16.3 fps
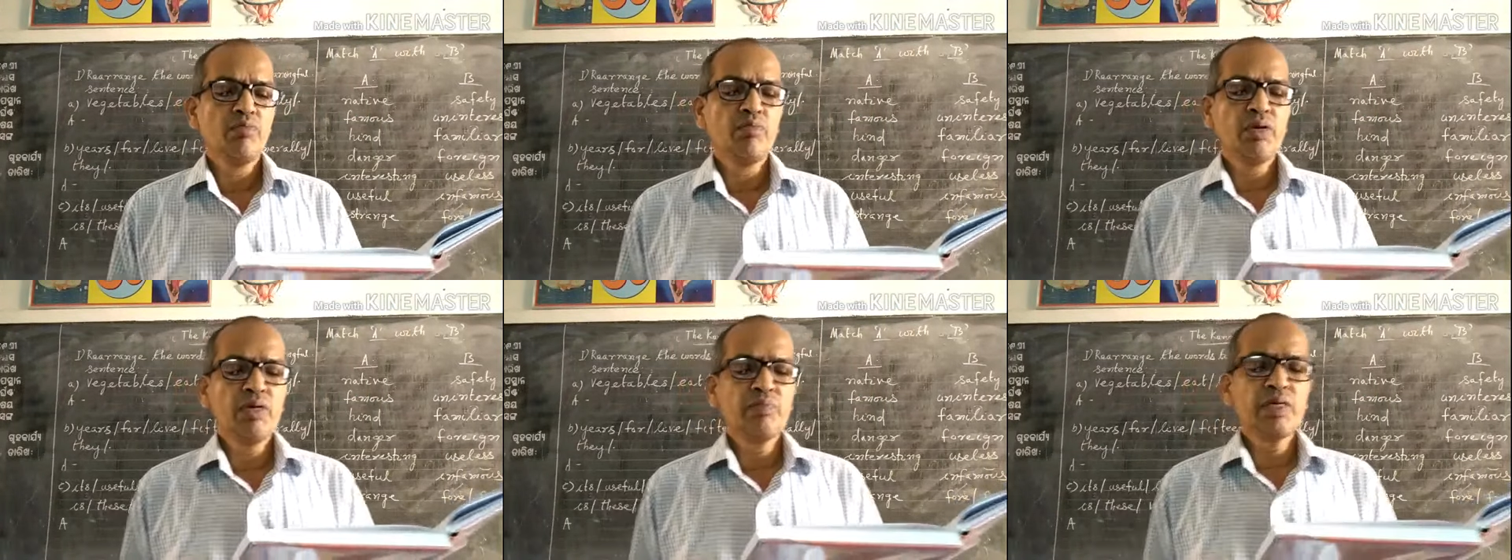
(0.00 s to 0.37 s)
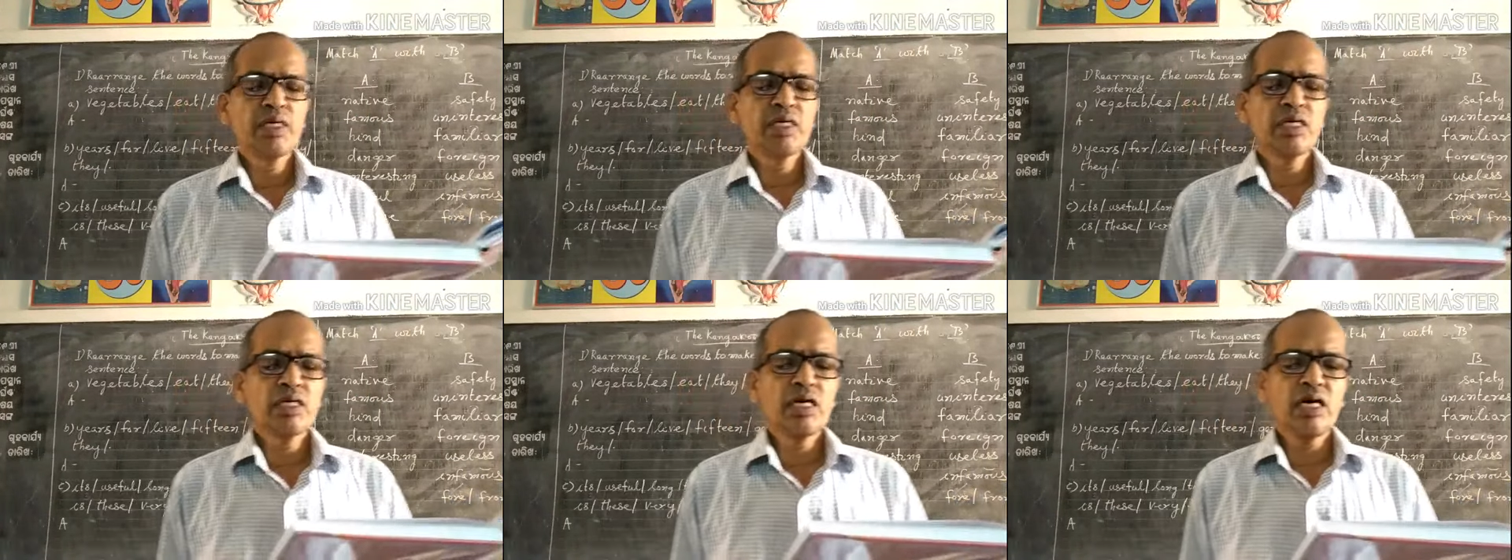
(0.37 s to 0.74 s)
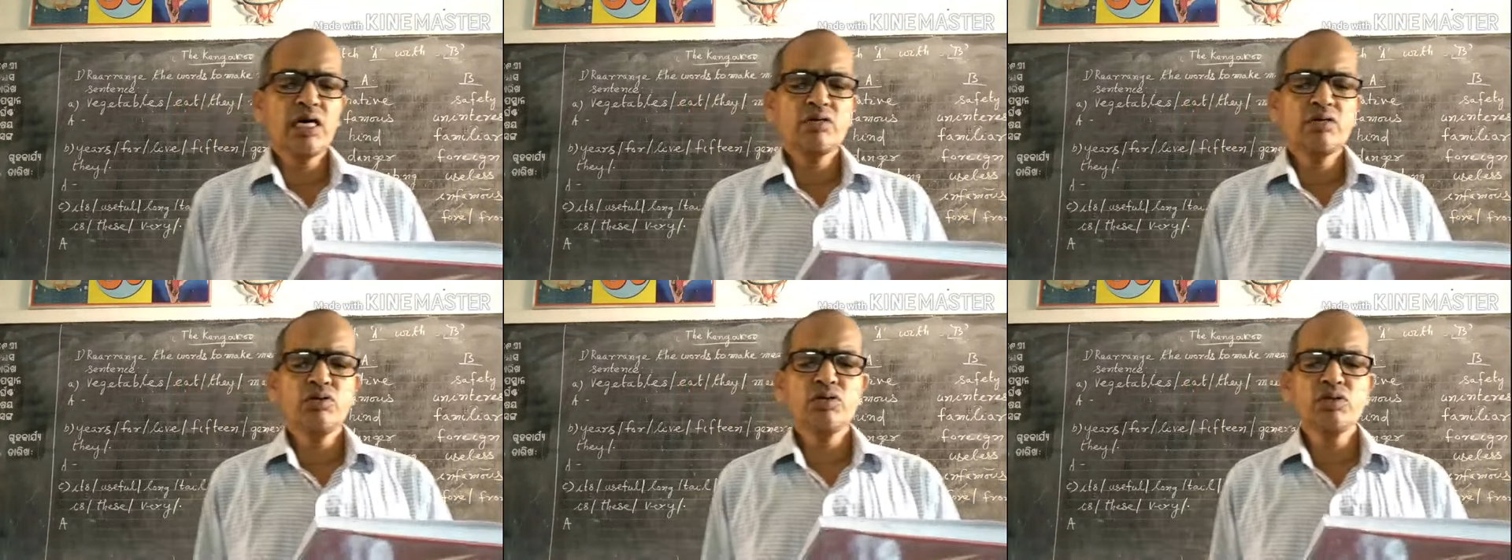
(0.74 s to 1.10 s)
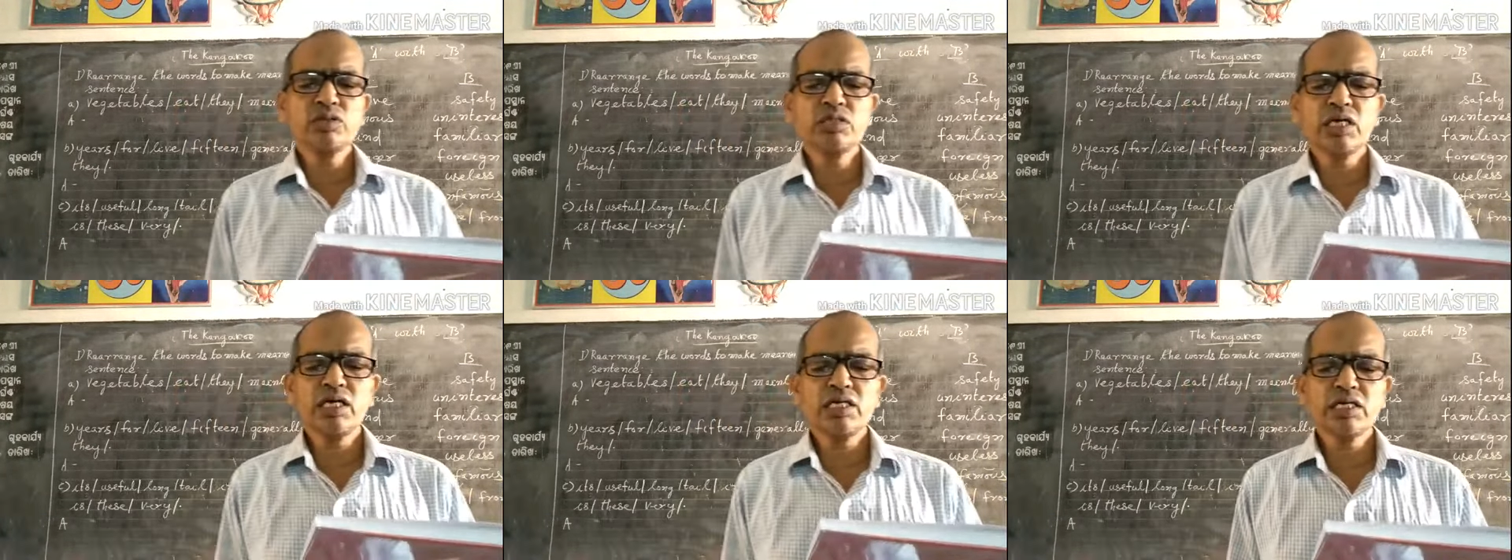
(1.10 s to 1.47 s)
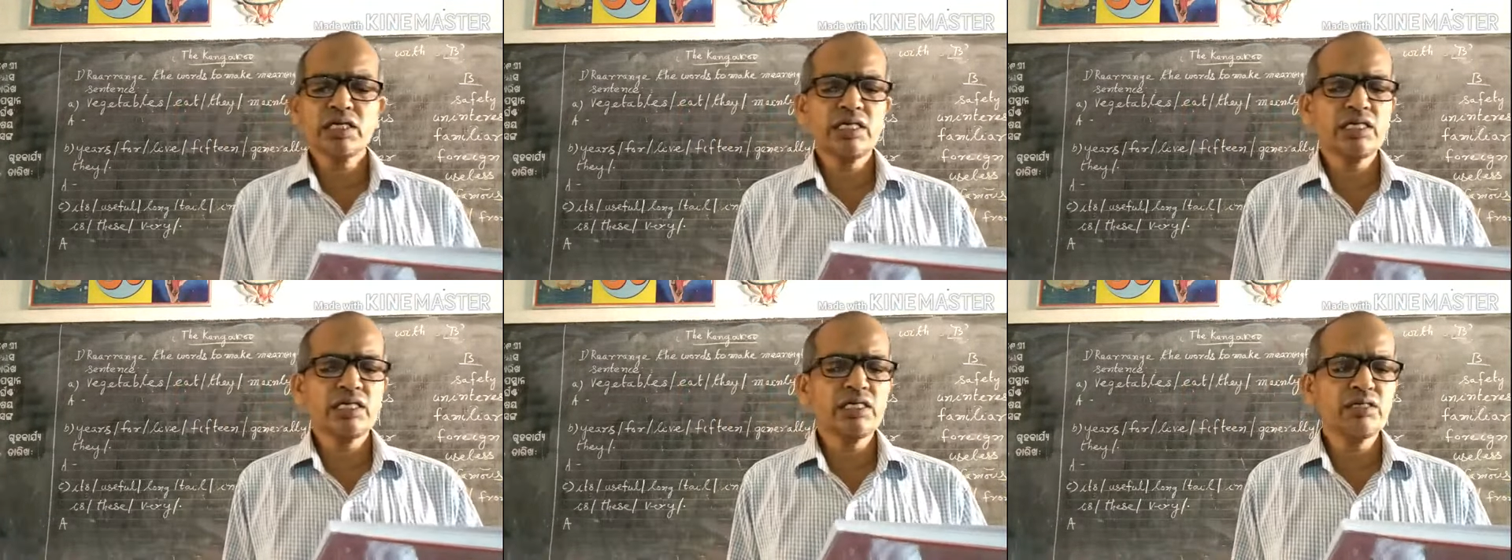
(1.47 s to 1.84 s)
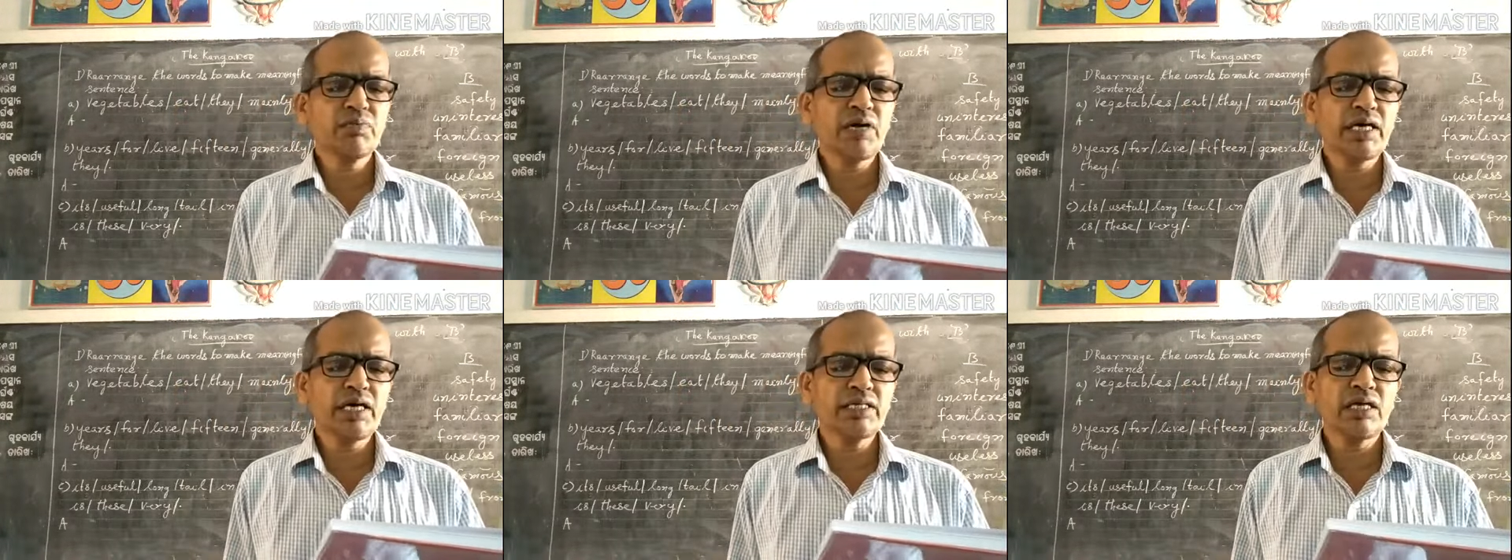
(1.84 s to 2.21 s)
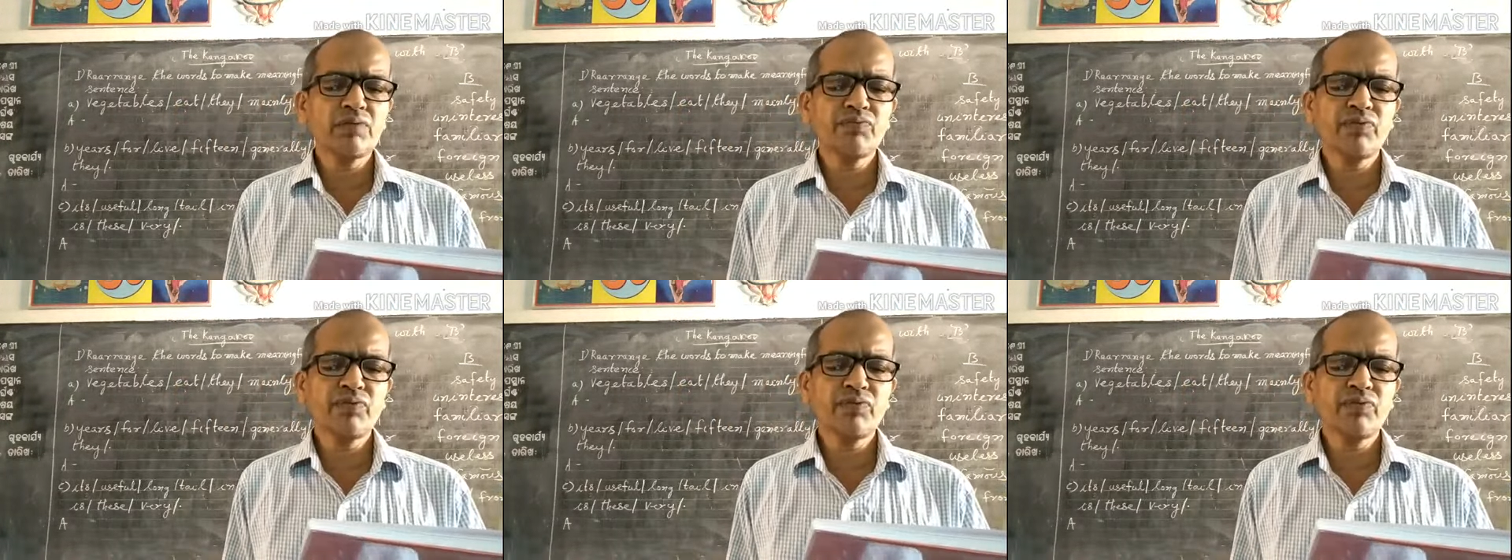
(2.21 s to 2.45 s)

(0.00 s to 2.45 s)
Baby kangaroos are carried by the